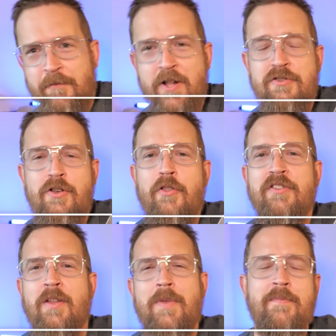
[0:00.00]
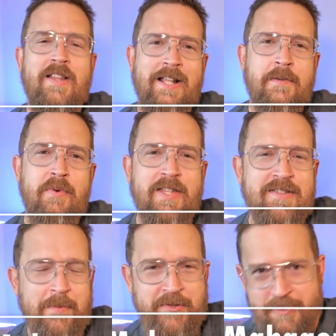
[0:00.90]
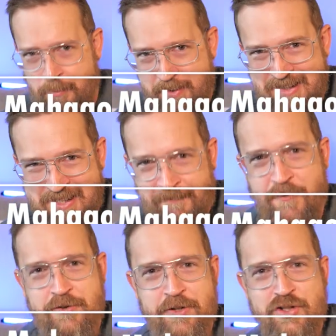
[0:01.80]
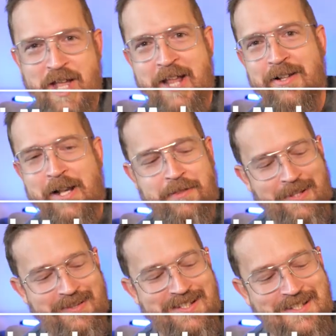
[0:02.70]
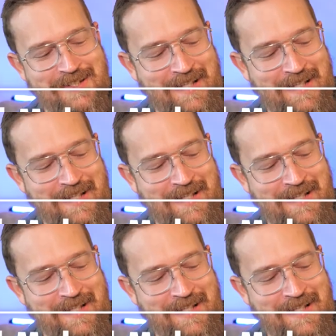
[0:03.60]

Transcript: Friends, you know that sometimes I like to bring you something a little bit different to the channel, and I think this is